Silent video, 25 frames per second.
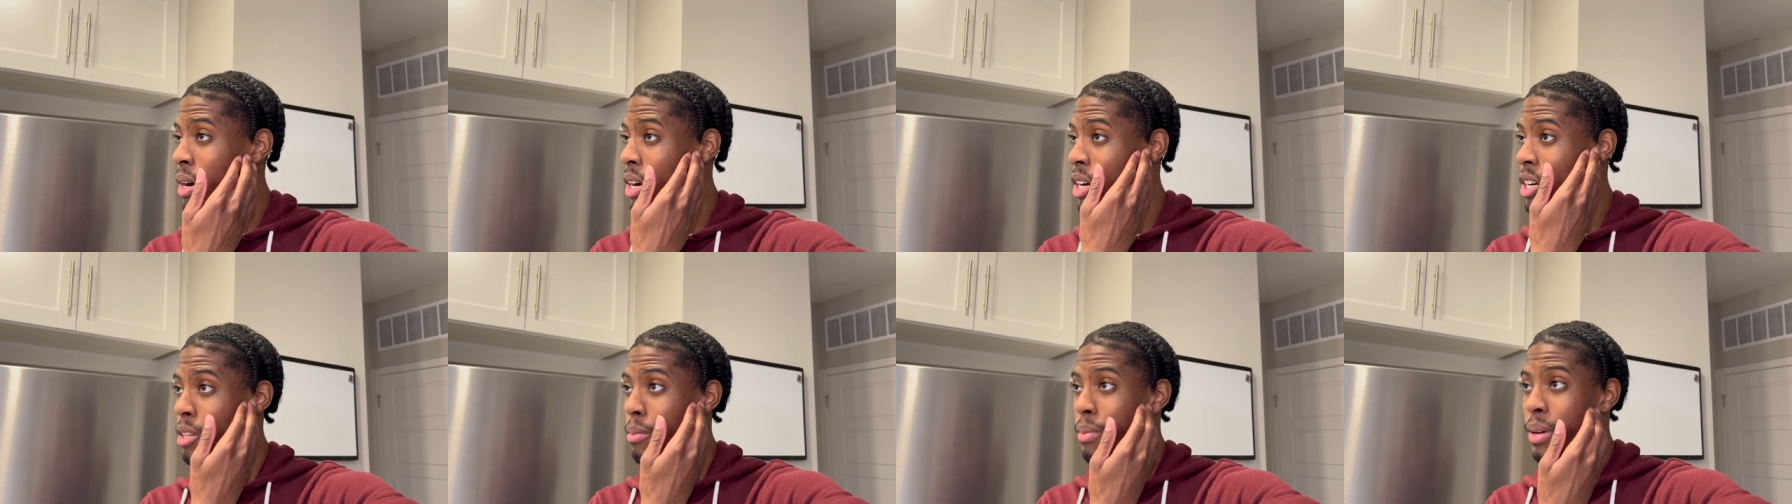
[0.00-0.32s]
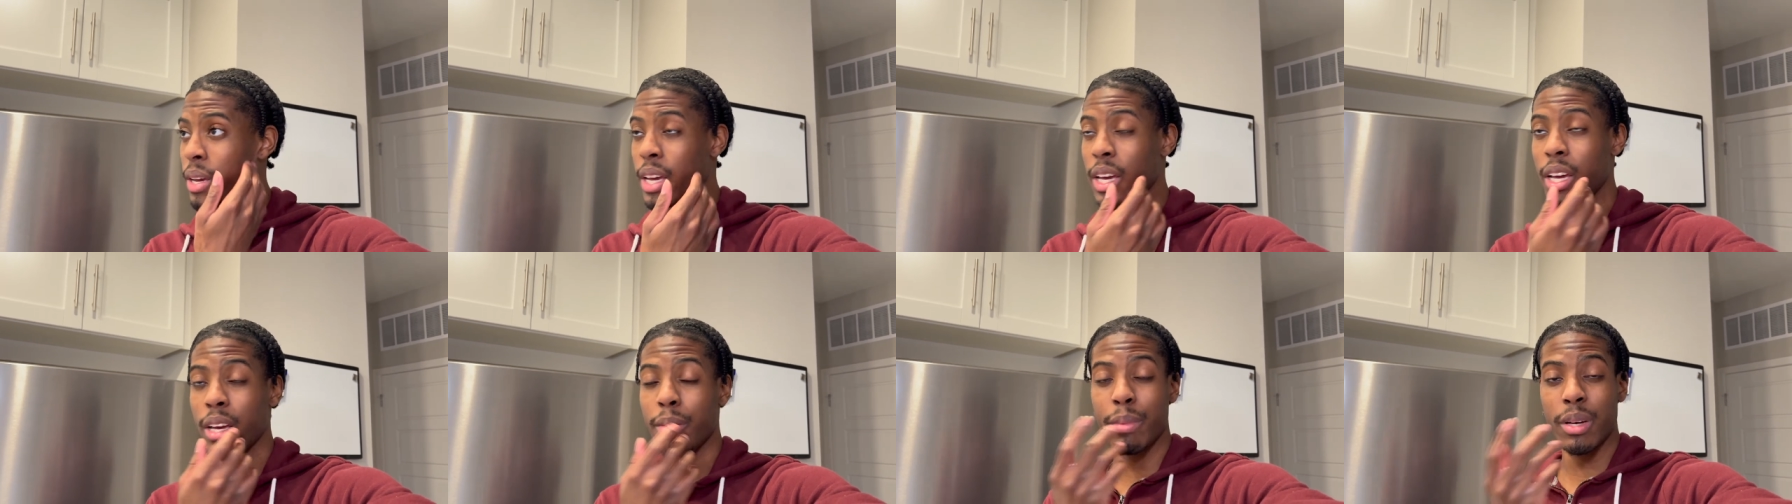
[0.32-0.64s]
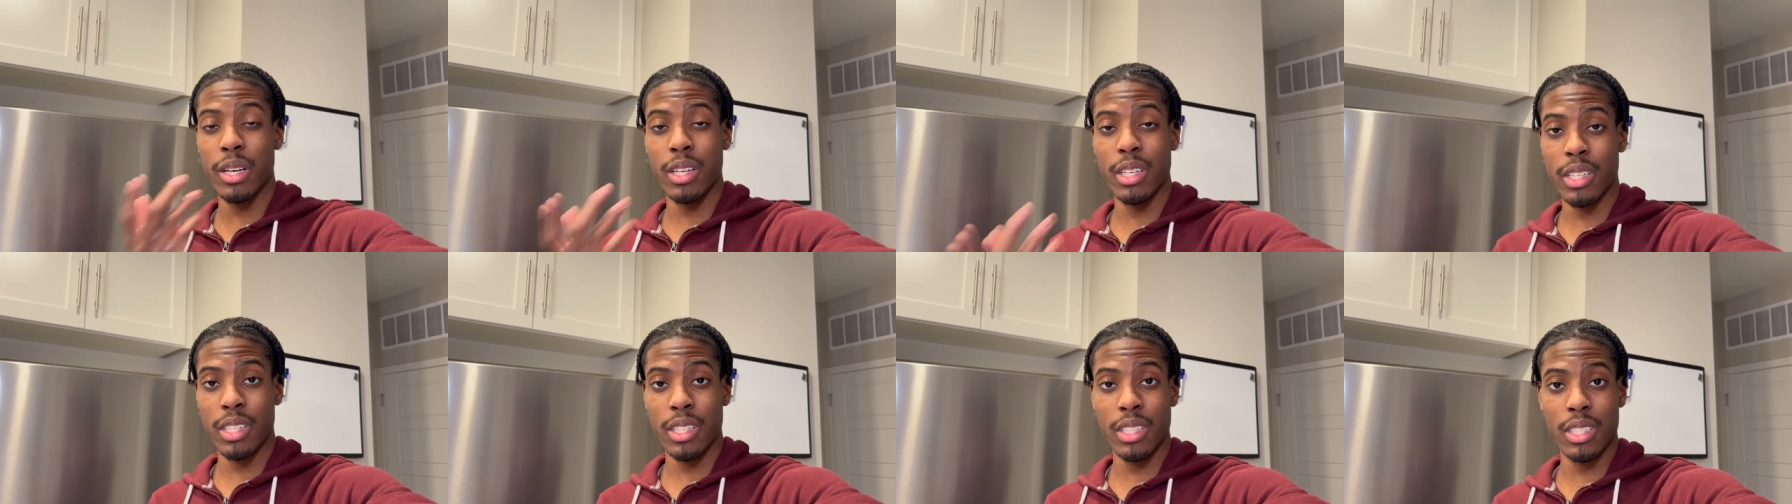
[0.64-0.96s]
other bed
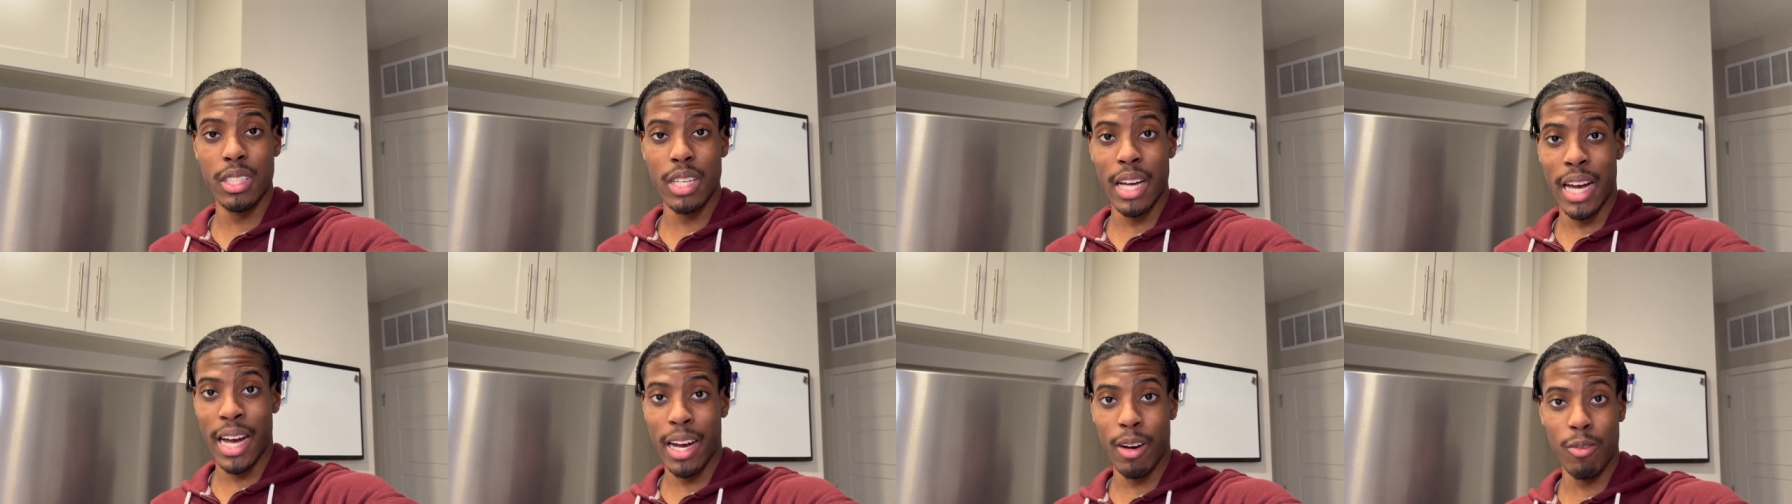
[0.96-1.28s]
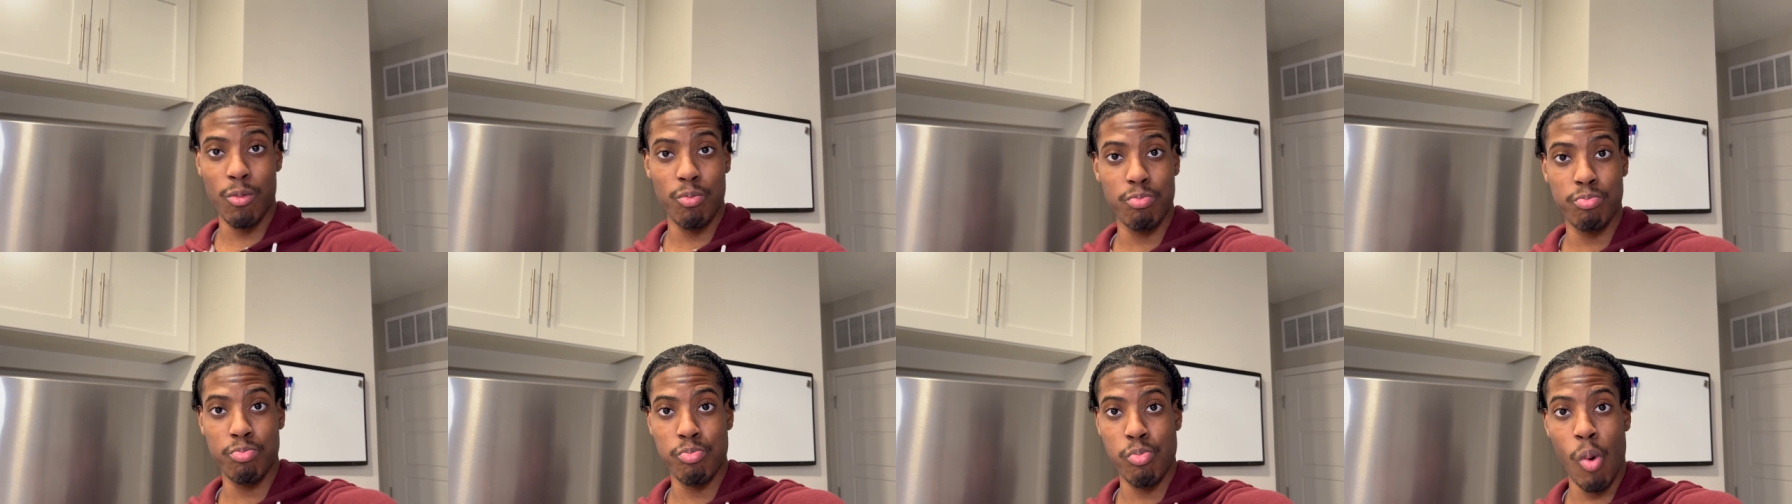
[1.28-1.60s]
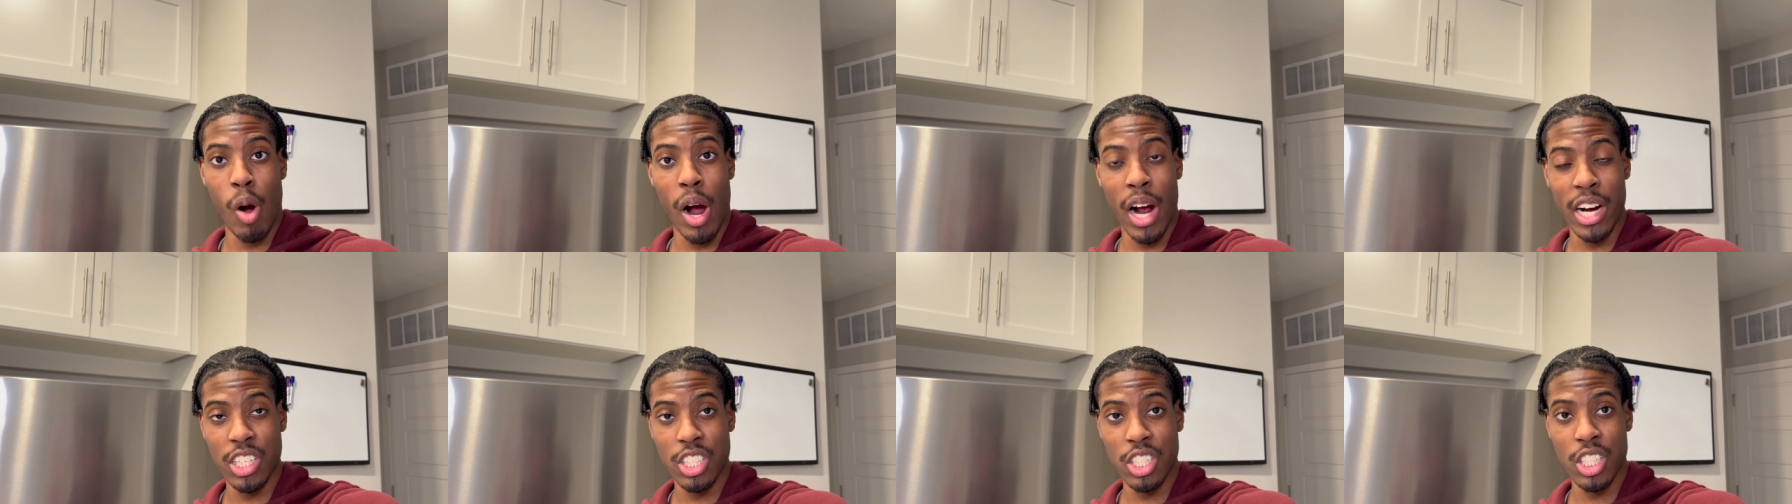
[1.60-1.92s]
because I
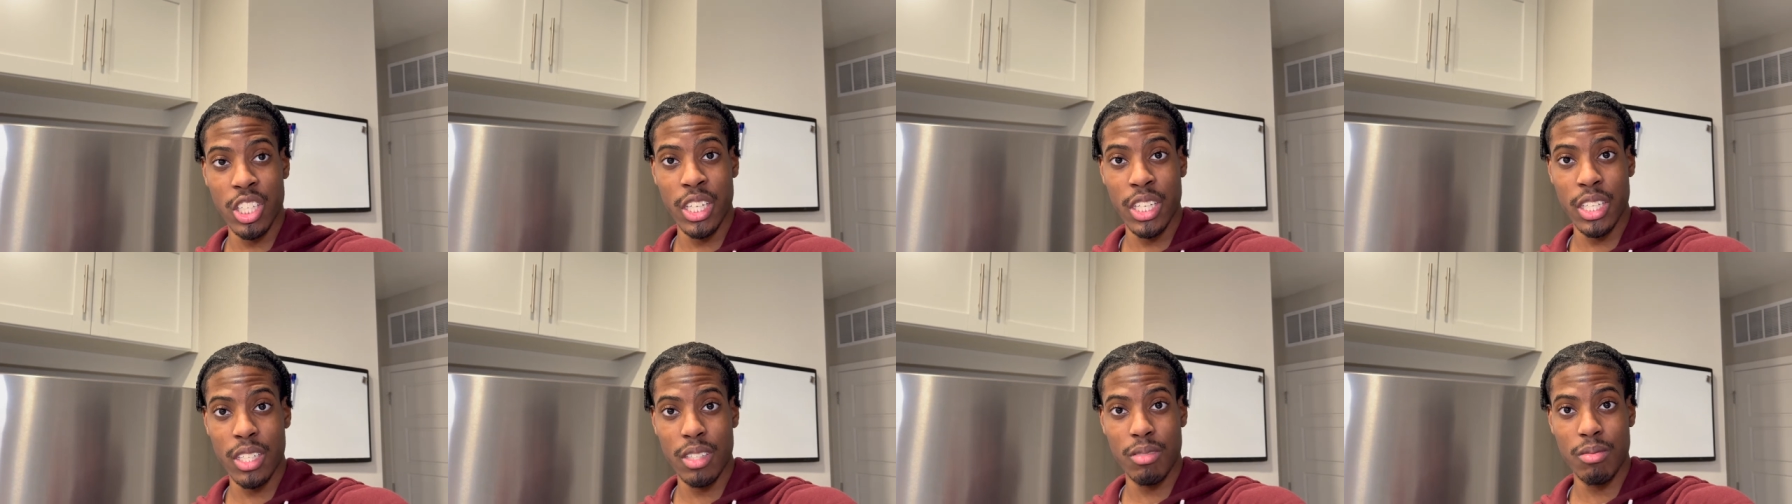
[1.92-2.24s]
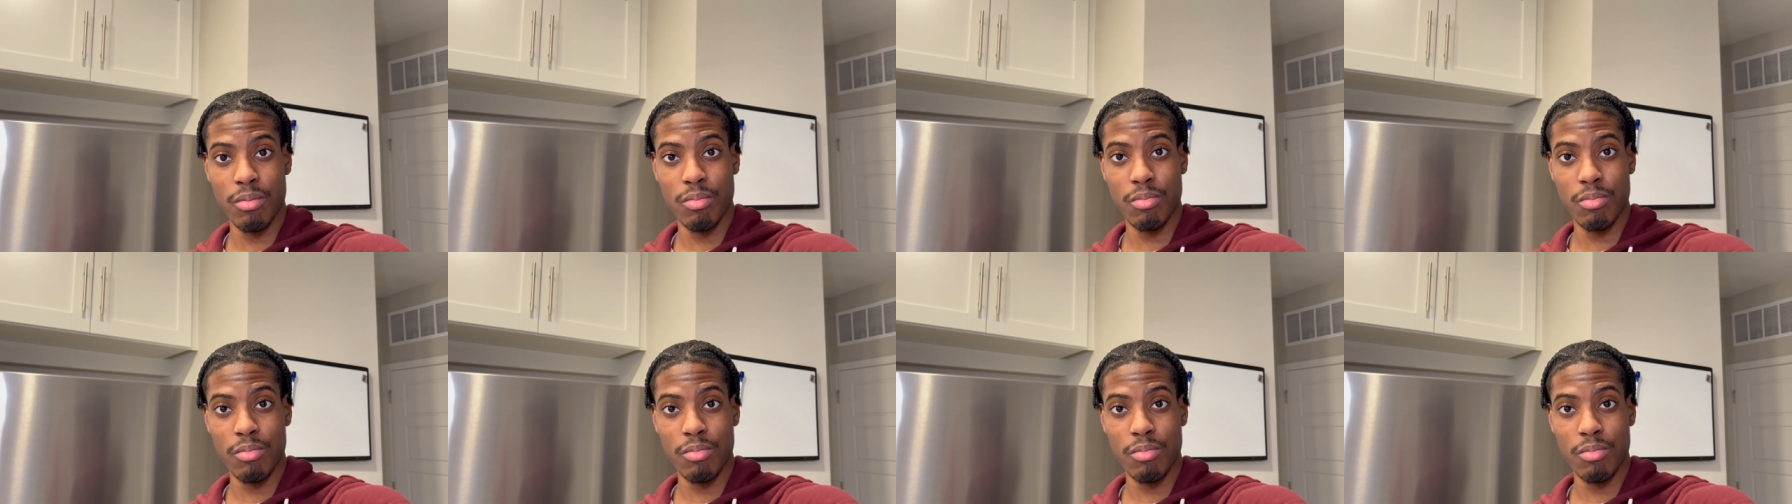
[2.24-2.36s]
washed it